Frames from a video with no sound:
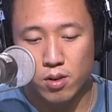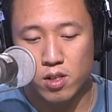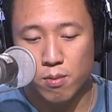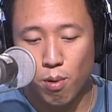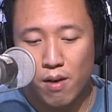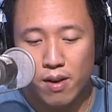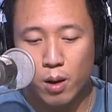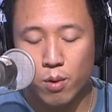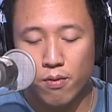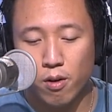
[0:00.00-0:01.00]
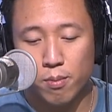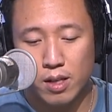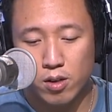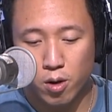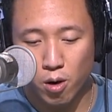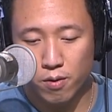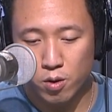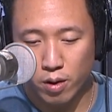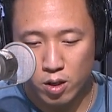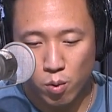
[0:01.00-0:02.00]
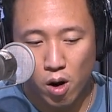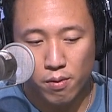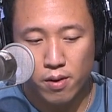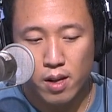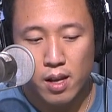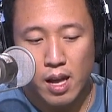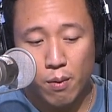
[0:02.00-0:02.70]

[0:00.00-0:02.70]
So this is a private equity firm. They took it over in 2012.